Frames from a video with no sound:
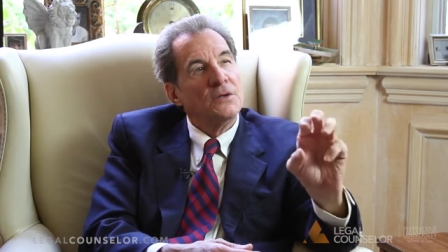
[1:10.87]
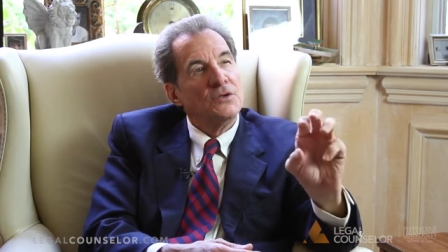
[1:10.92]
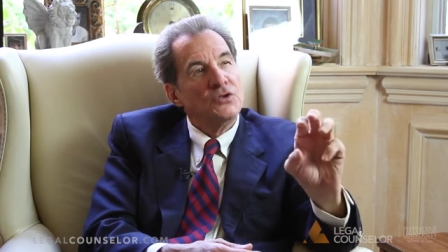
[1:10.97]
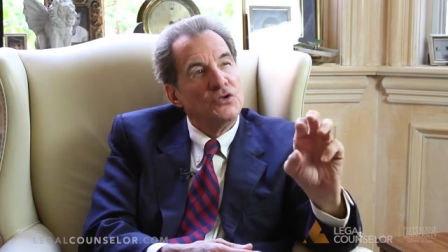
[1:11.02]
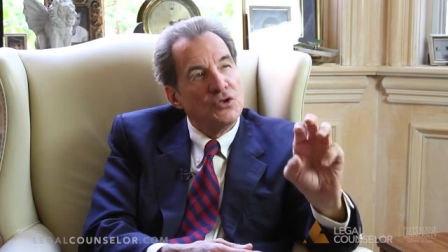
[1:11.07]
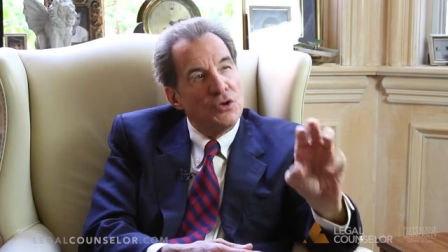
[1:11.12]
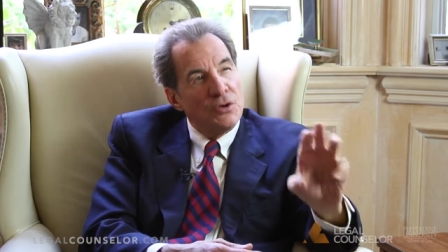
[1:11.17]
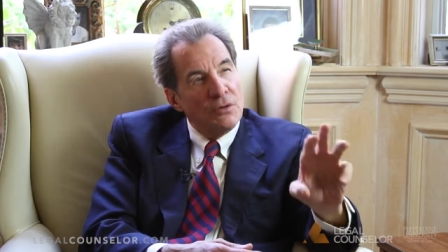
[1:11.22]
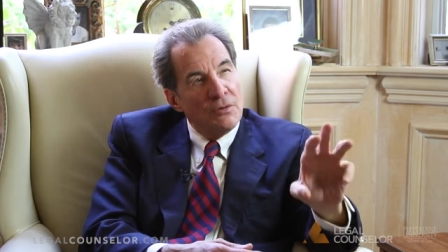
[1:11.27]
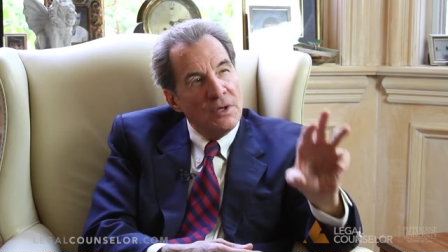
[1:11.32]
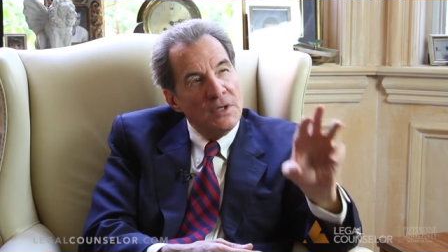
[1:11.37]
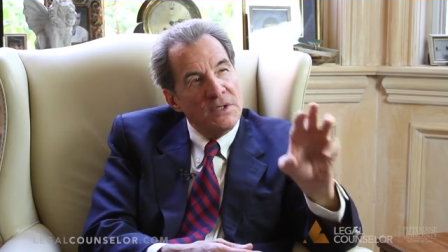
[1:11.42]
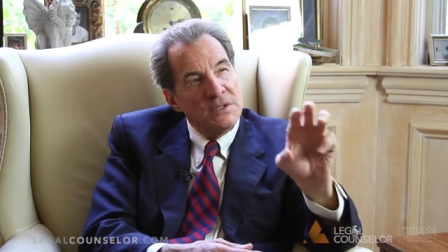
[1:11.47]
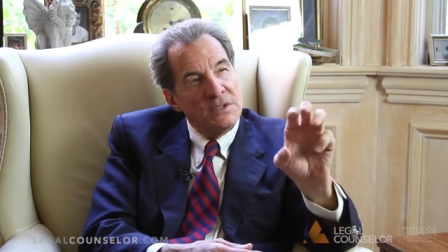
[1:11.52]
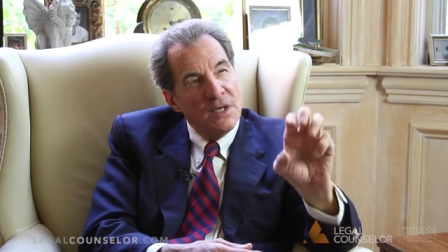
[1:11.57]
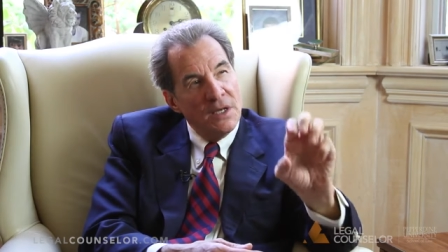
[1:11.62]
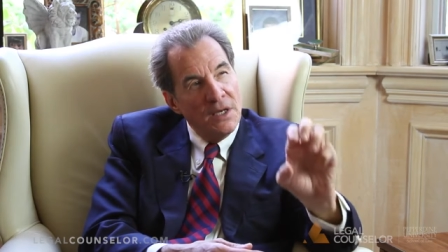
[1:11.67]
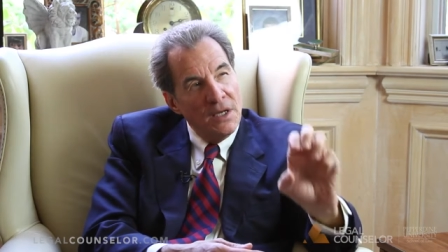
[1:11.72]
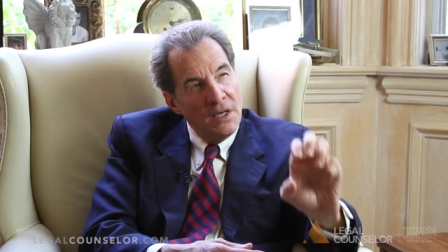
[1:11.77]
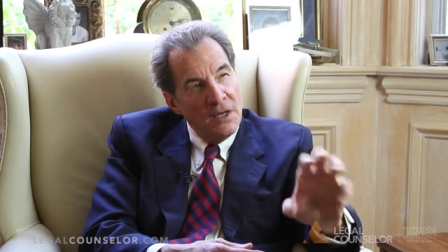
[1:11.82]
Juries
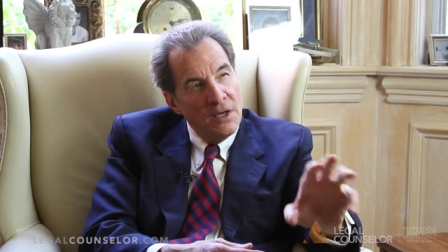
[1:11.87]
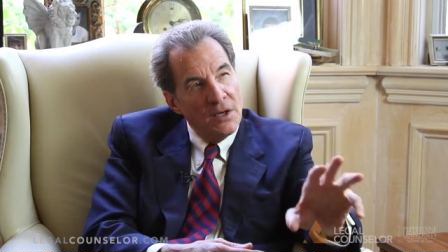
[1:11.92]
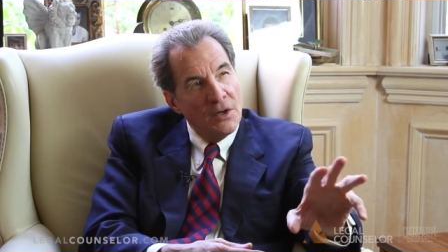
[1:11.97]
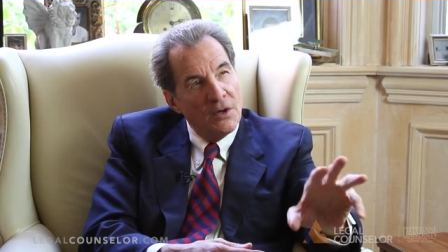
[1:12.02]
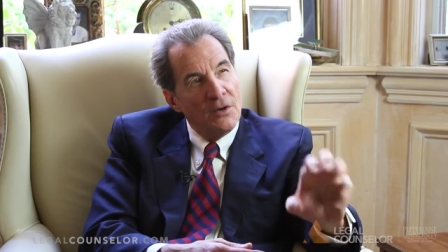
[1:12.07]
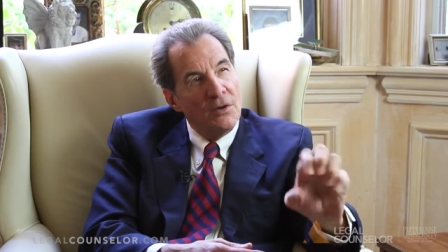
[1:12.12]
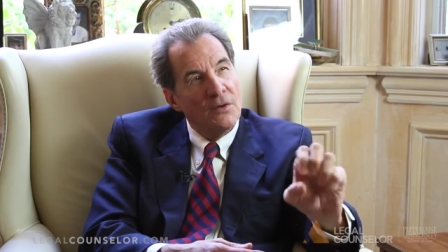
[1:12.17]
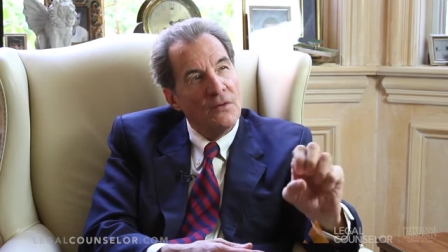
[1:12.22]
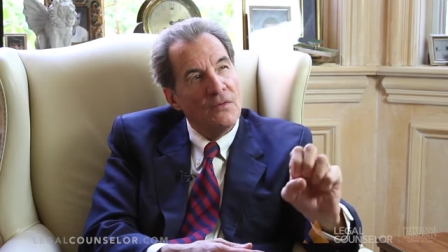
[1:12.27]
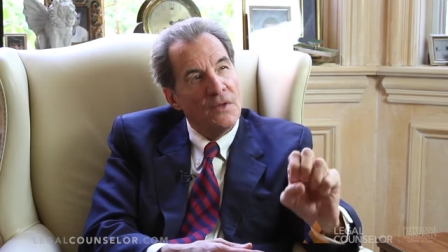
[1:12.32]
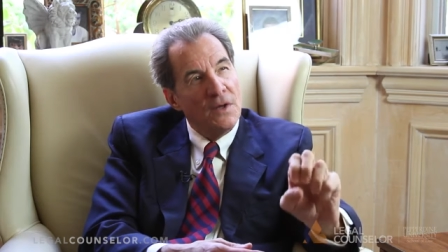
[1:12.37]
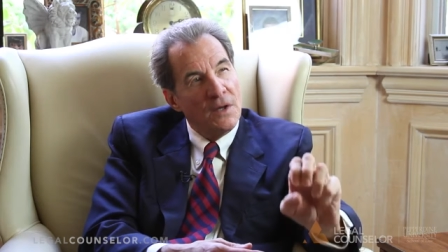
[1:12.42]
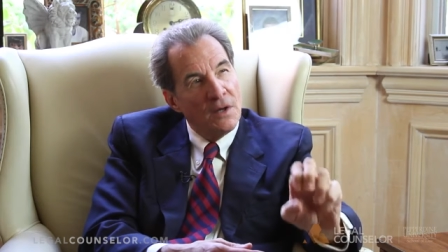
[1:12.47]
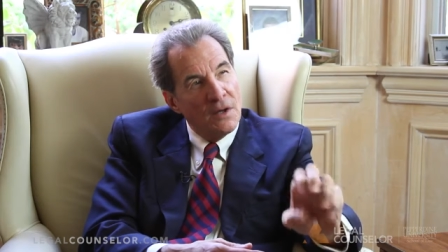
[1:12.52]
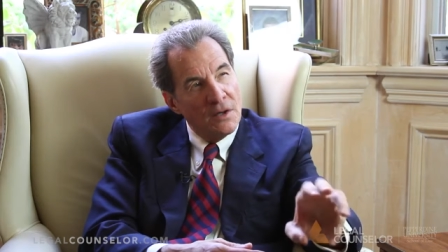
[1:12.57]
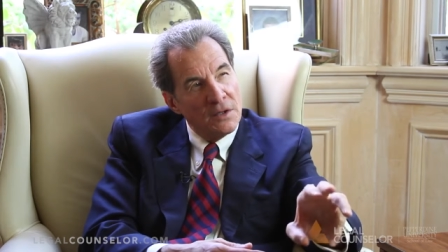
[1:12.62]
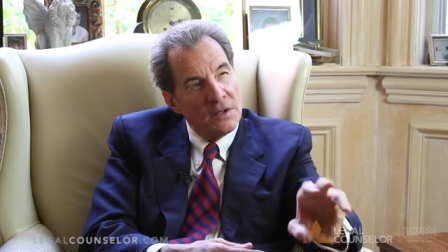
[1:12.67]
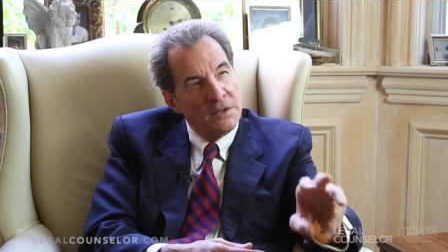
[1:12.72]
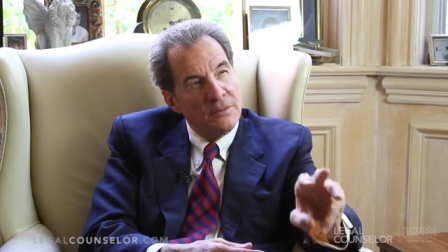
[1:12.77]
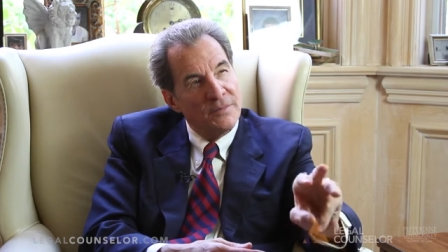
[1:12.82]
hear the
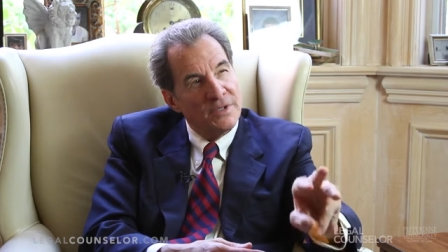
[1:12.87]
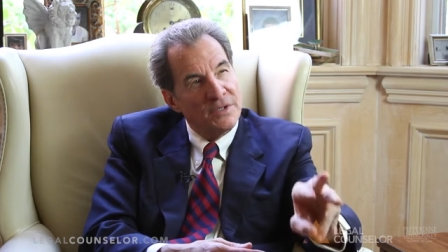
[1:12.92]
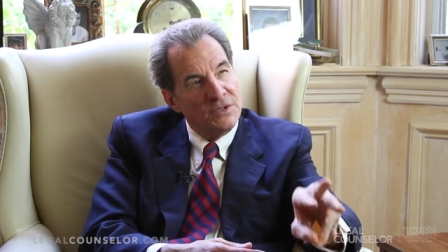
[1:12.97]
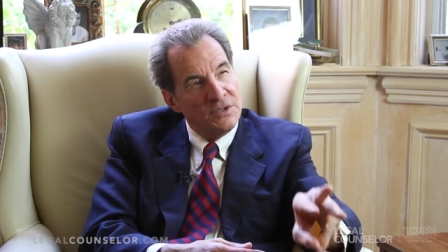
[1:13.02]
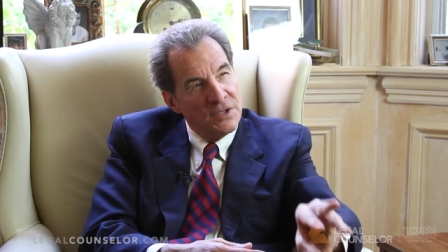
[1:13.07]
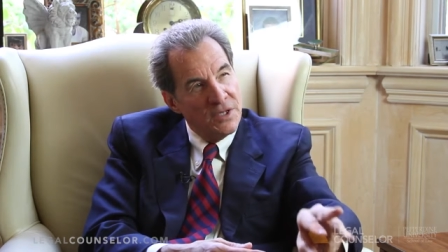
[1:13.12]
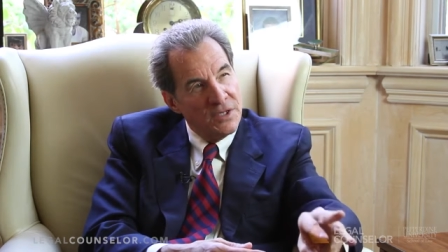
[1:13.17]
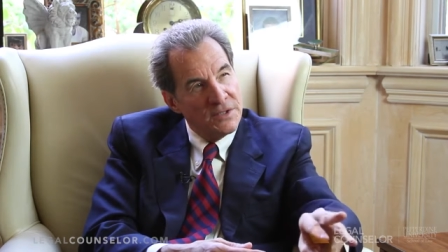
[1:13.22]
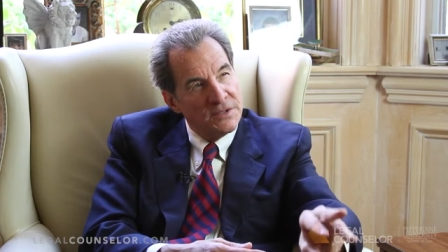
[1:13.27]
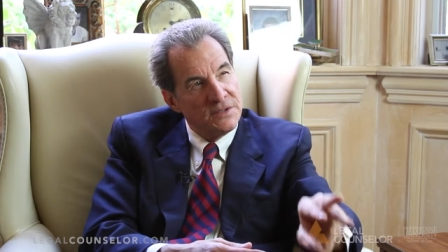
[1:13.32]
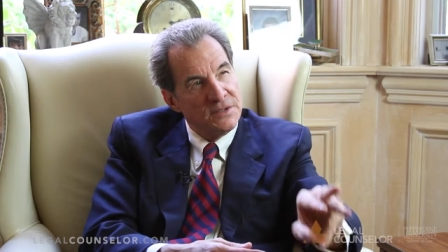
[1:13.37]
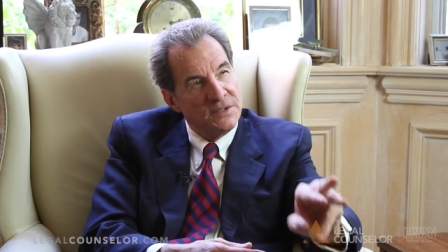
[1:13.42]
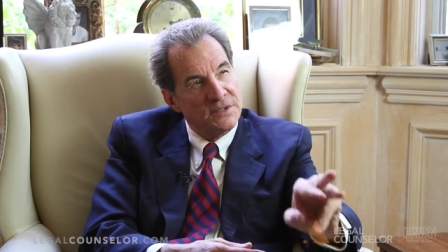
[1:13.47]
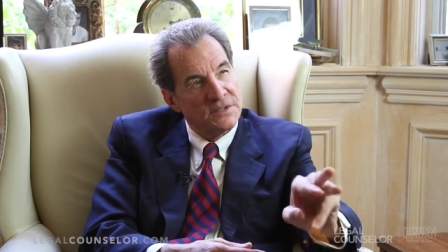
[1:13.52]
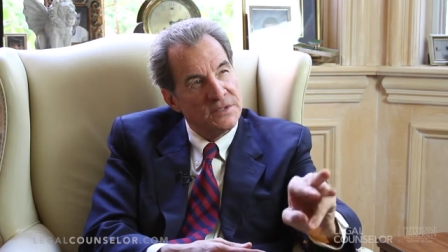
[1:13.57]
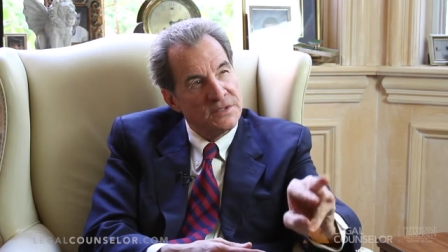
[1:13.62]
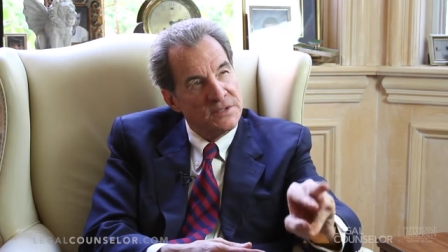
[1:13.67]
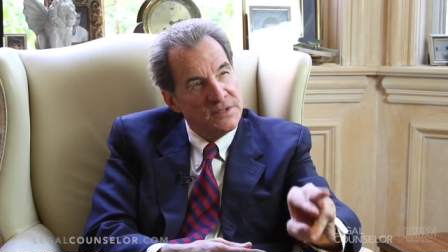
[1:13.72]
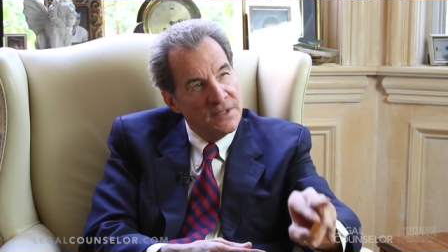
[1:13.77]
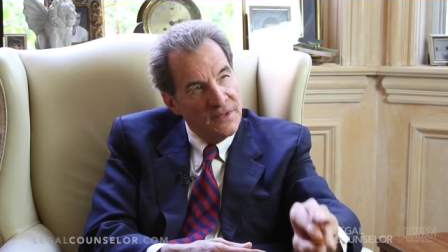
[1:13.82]
ultimate
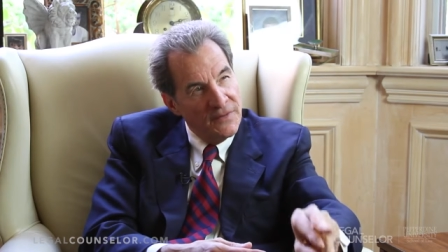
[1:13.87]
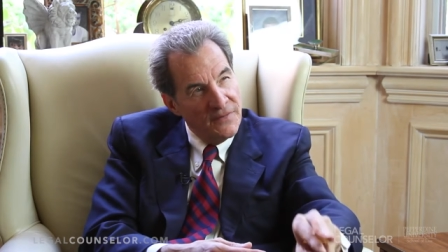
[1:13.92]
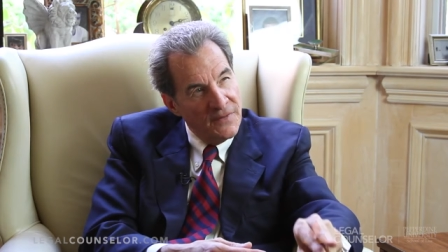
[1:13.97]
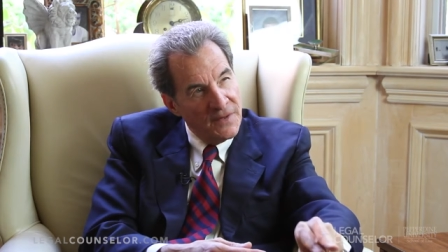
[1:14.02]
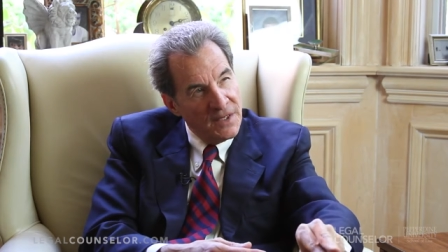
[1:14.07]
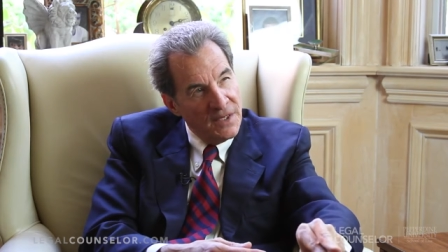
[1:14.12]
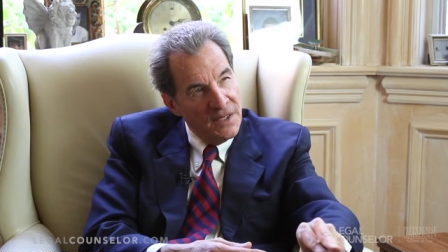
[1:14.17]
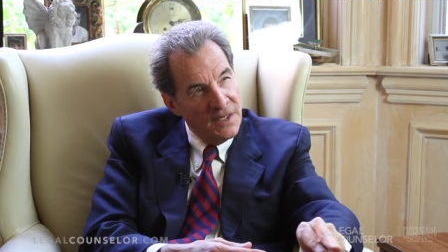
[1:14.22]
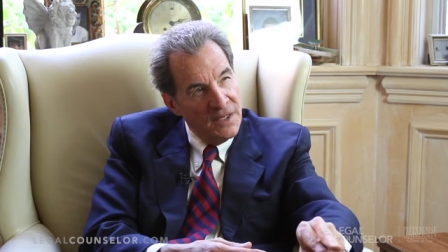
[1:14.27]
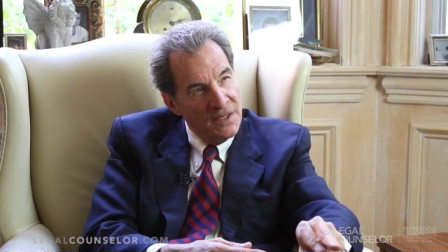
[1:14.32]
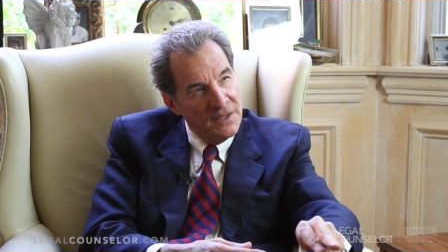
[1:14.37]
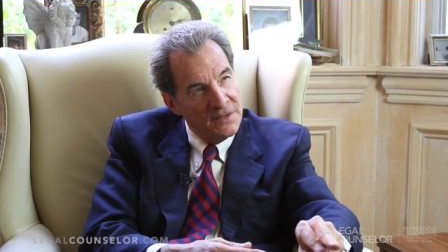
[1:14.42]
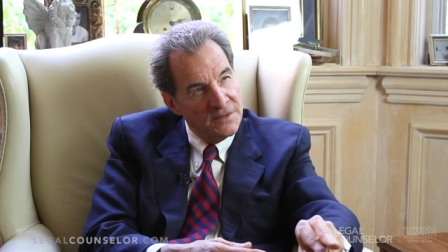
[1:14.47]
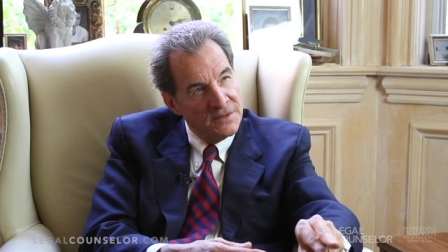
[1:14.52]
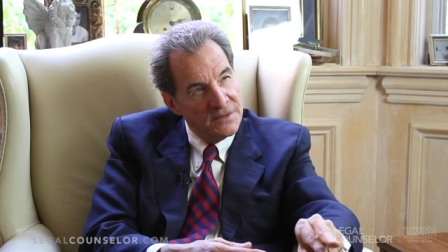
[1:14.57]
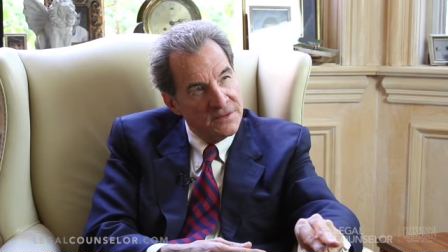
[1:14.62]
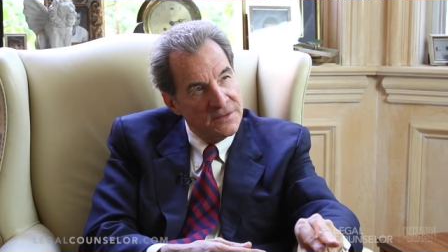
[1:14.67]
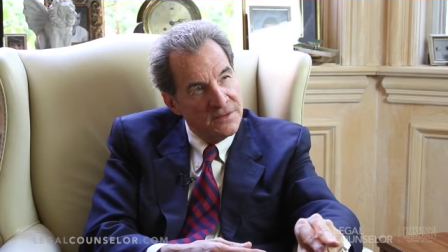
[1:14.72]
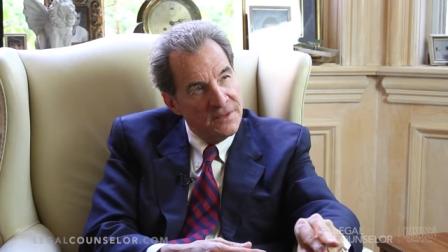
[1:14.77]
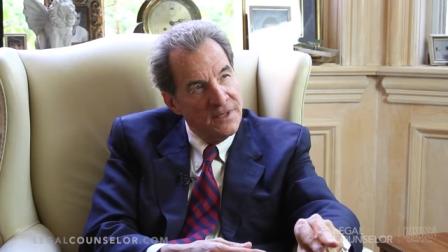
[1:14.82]
justice in the
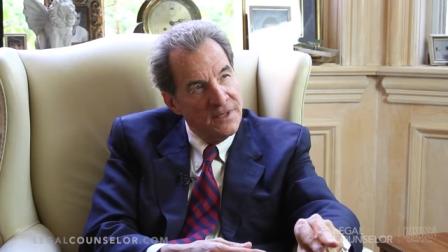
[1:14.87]
case.